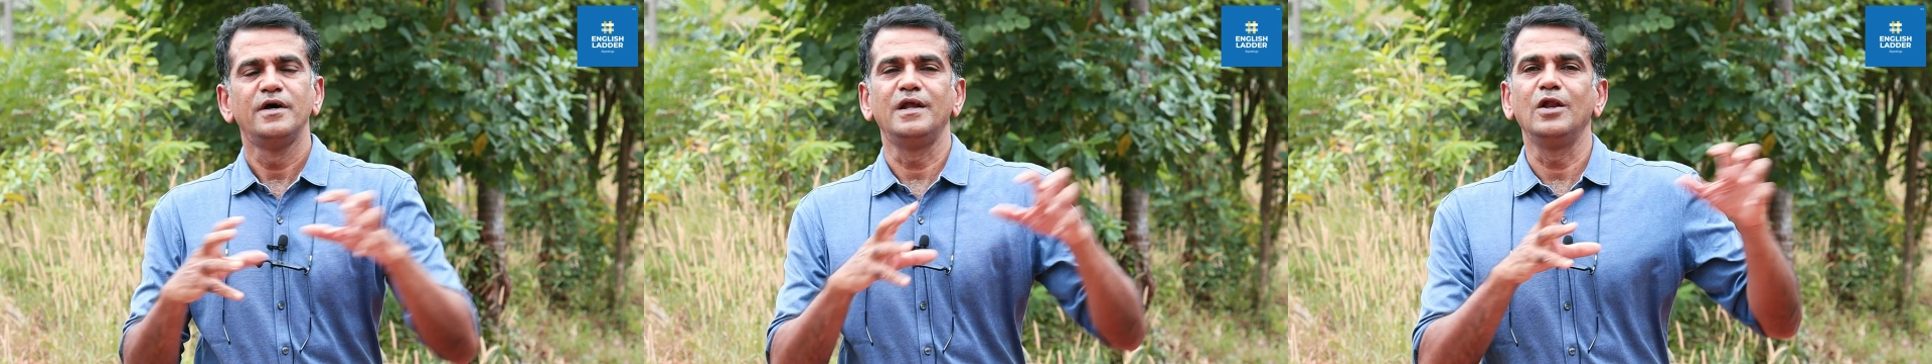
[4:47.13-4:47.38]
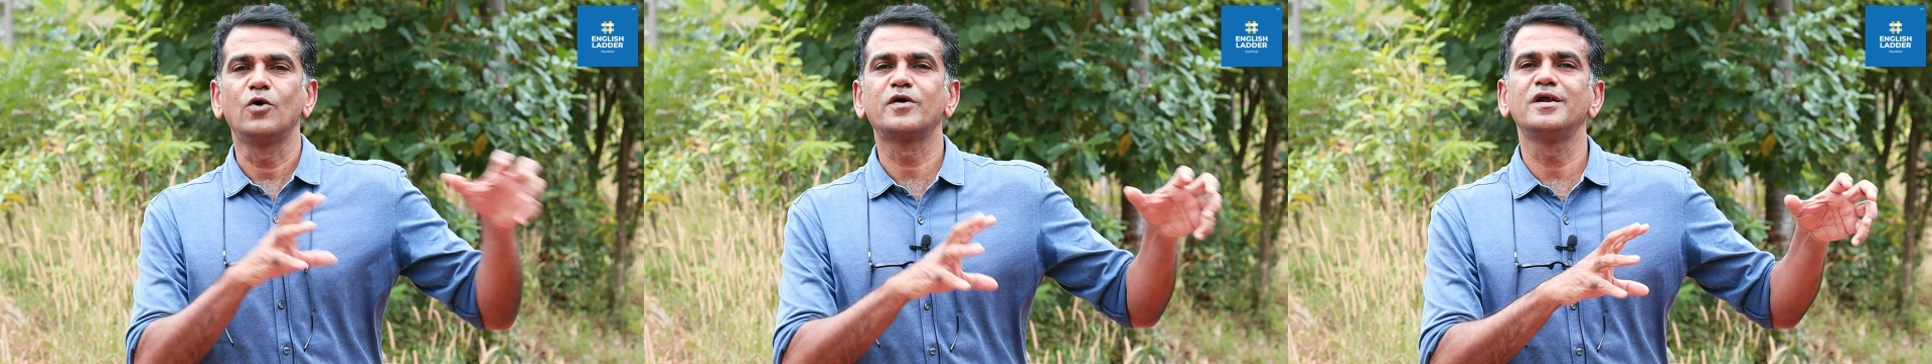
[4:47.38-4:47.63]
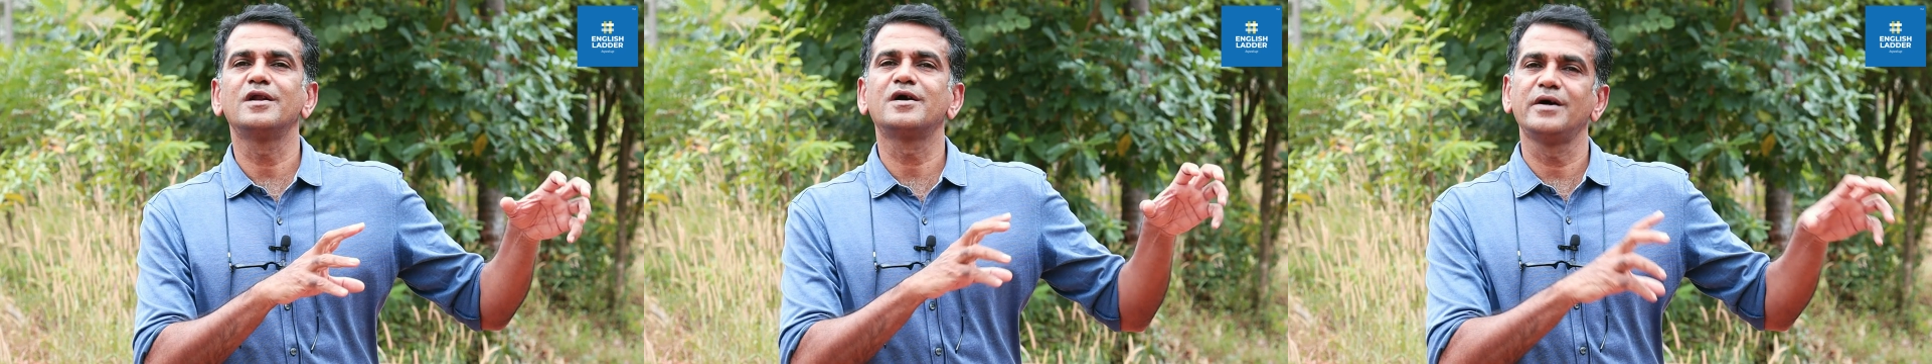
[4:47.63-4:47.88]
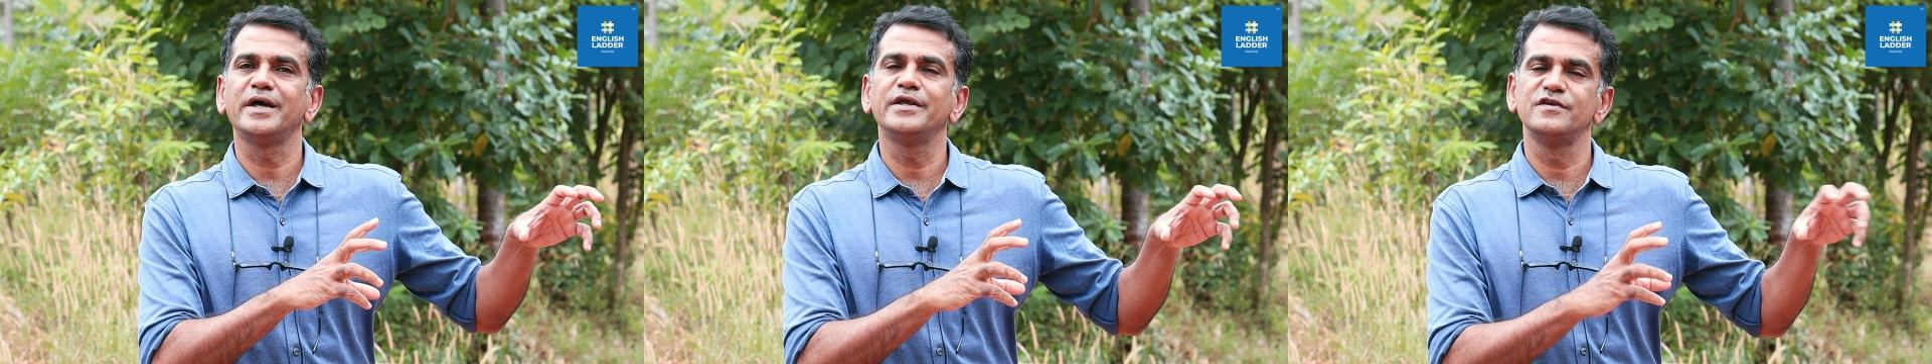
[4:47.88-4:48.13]
a local
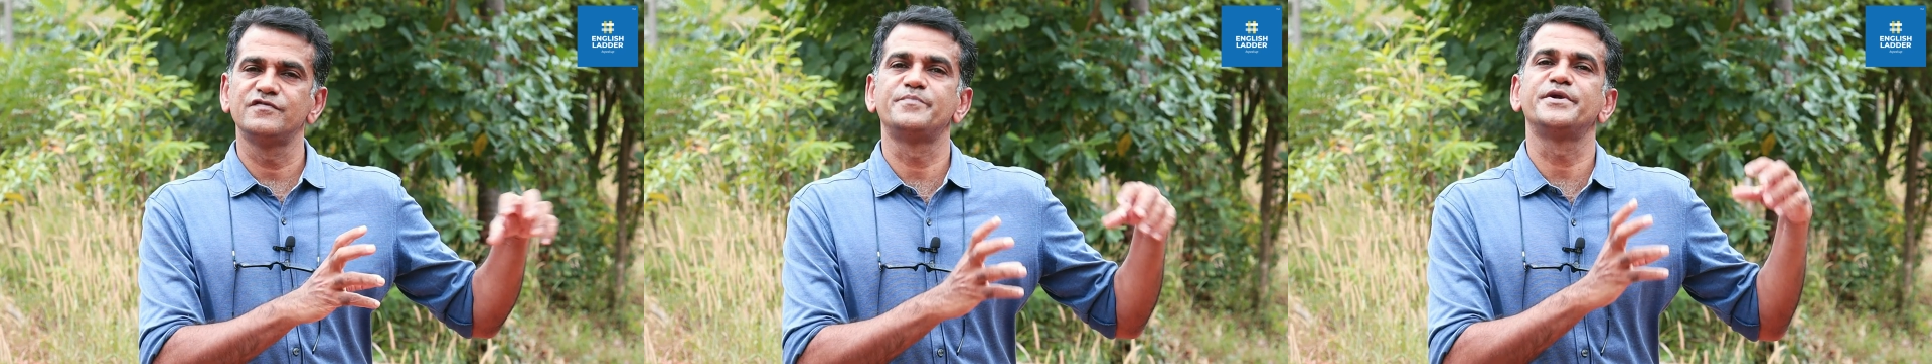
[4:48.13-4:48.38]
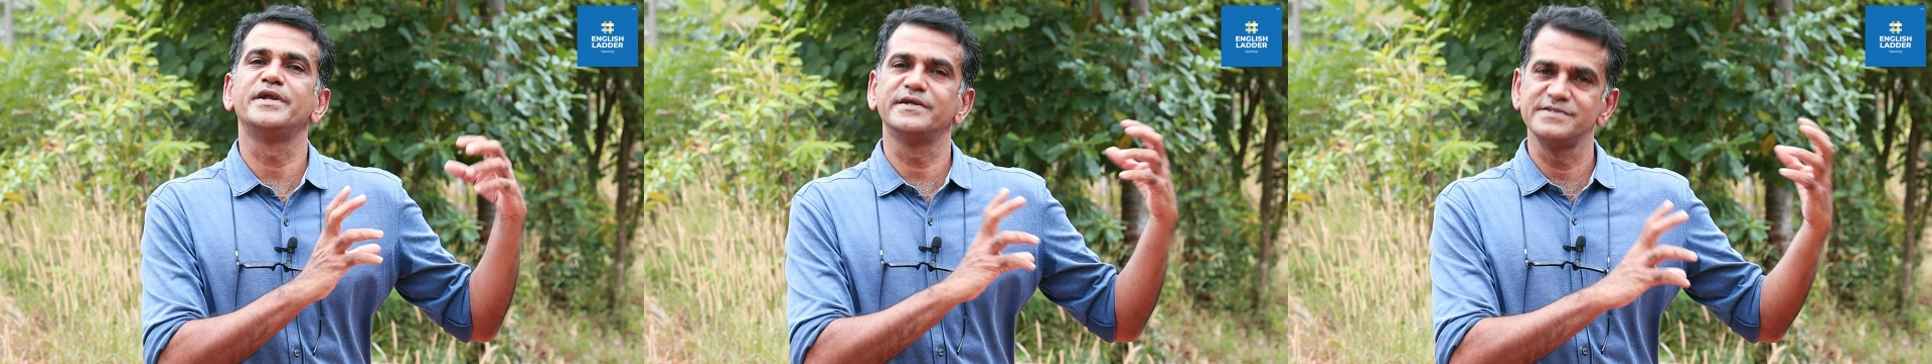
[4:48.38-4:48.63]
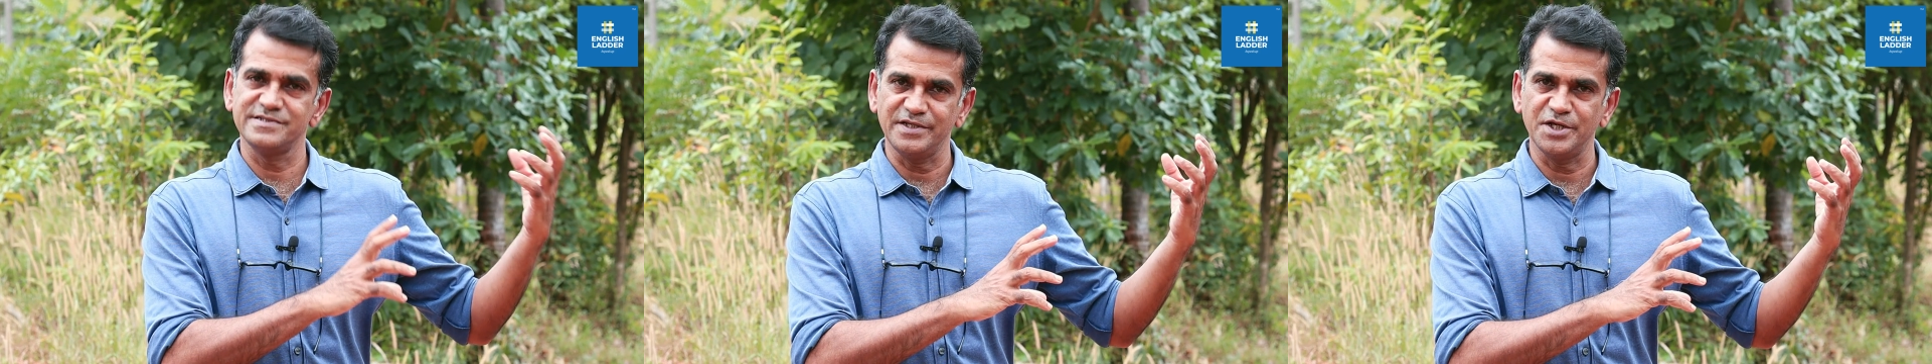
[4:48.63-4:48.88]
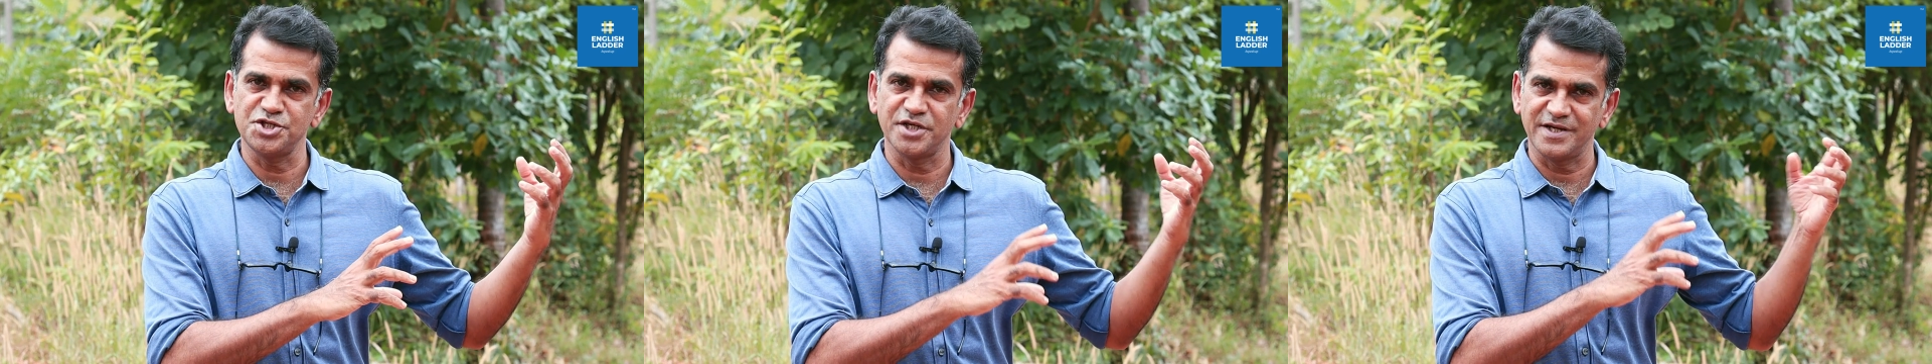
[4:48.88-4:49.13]
kind of a
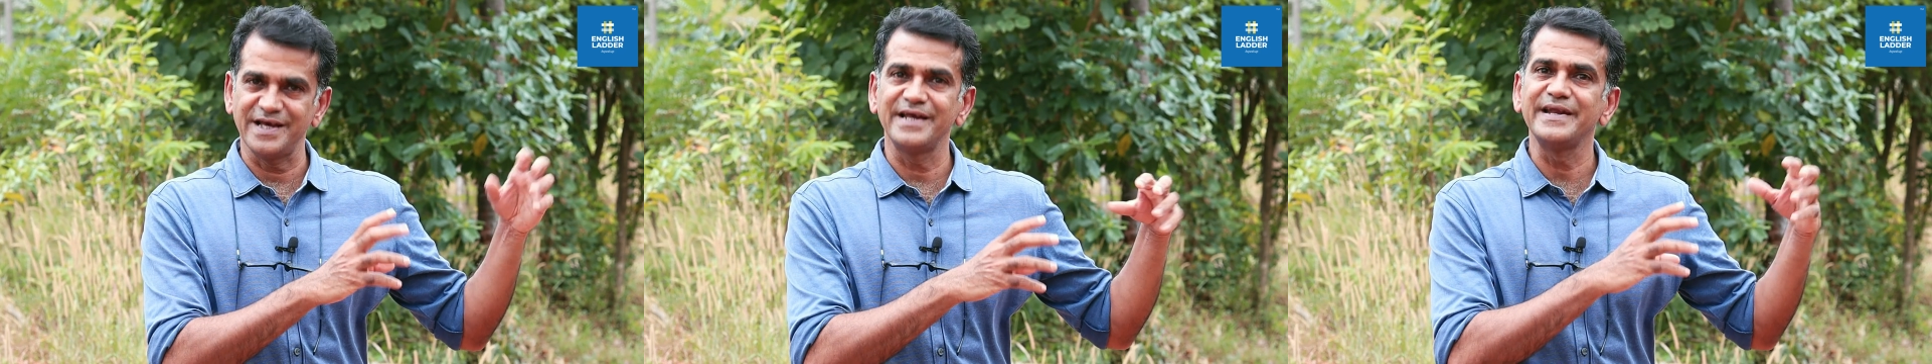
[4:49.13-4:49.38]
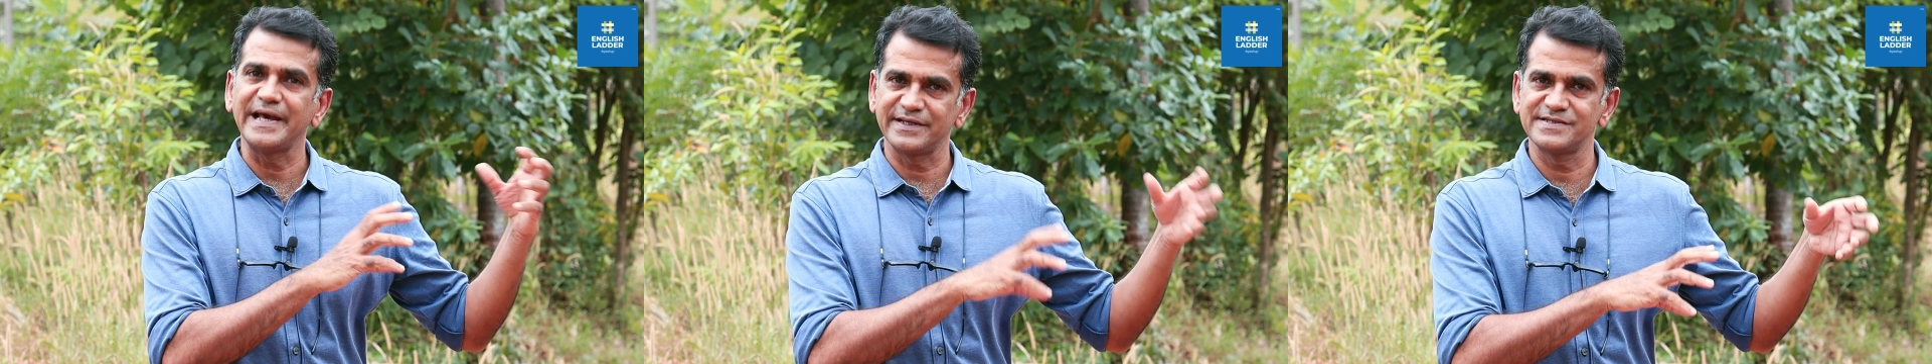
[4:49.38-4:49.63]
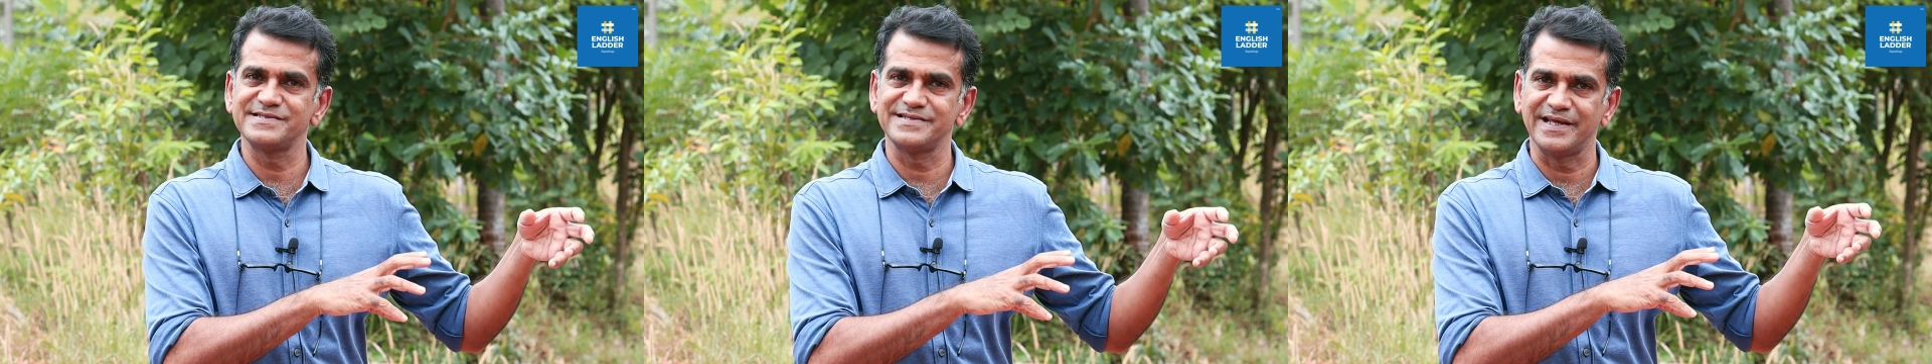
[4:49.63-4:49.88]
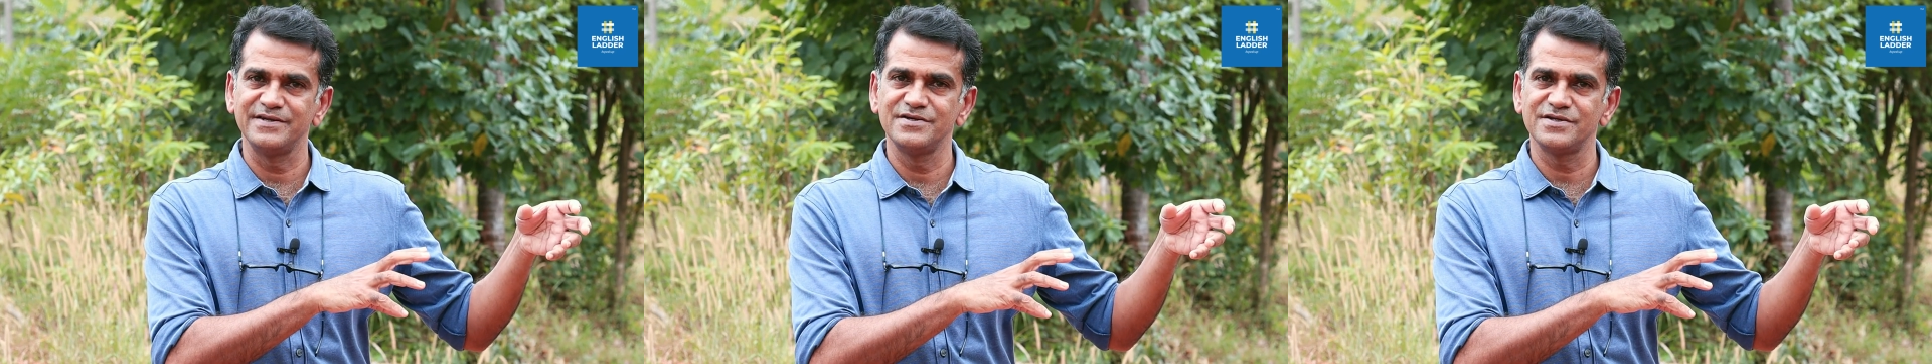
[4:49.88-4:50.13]
pronunciation and
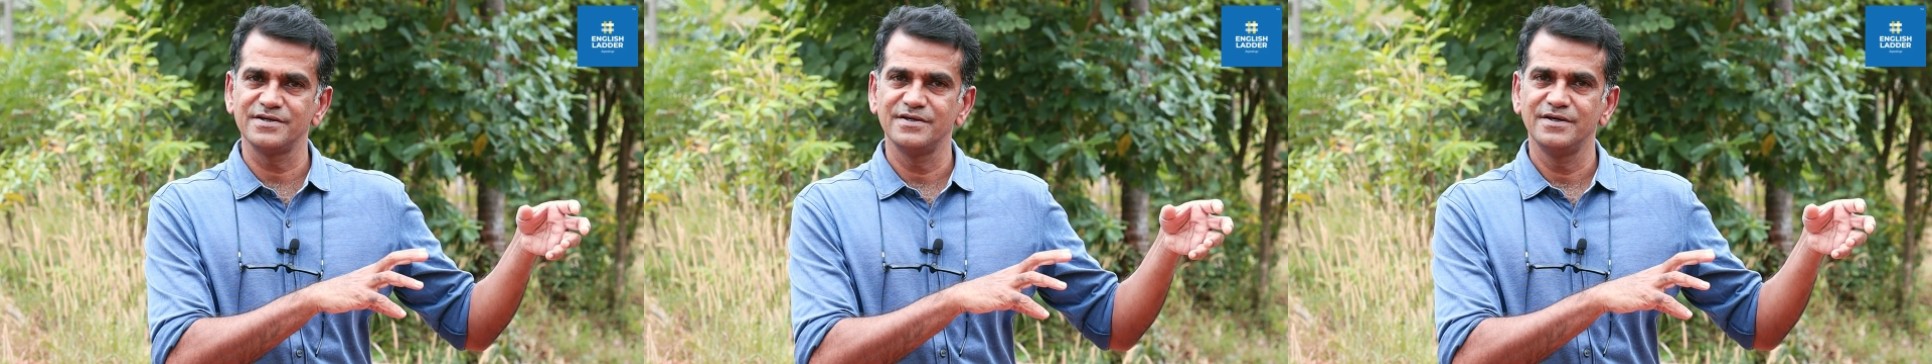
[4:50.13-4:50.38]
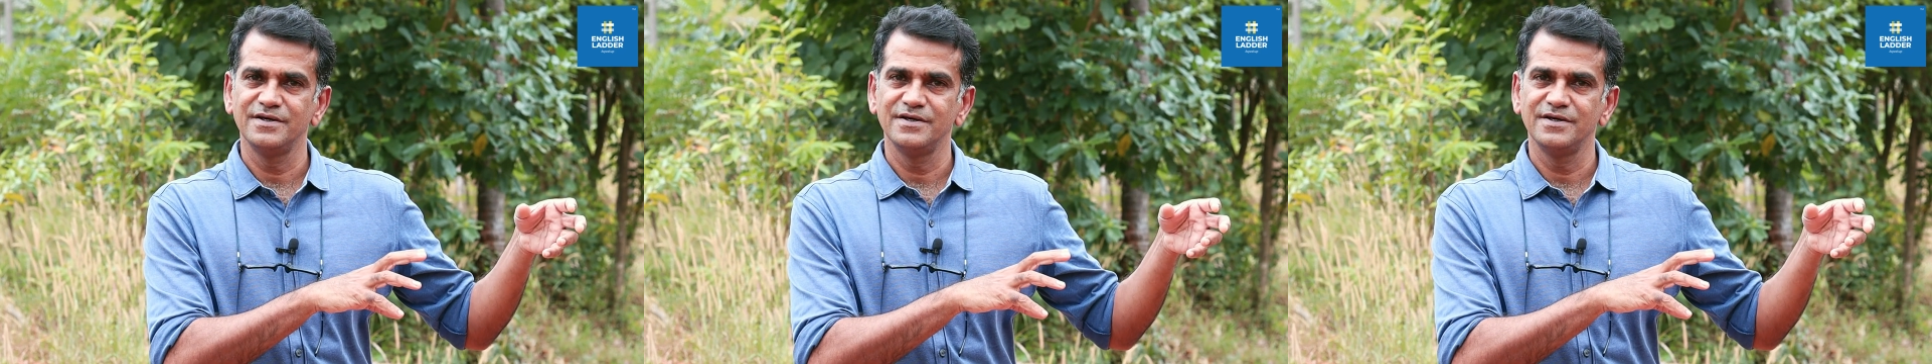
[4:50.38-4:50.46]
accent